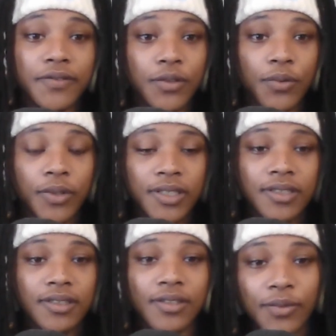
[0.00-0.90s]

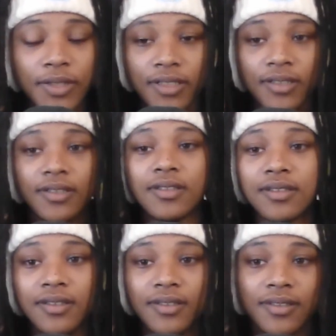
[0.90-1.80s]
2020,
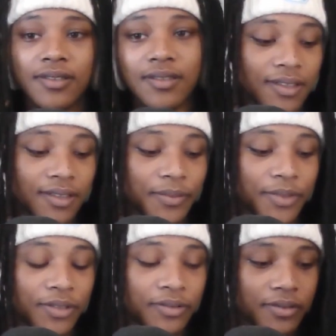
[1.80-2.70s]
let me
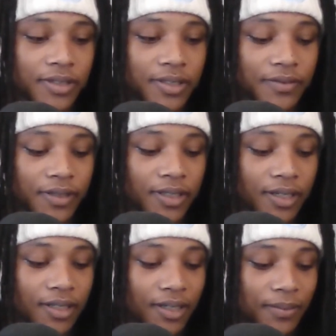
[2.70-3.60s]
Google this before I get
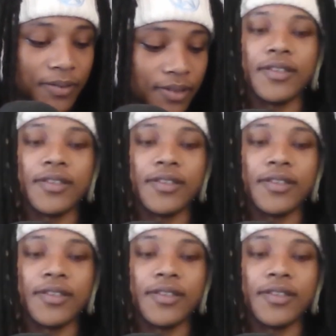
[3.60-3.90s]
clapped. In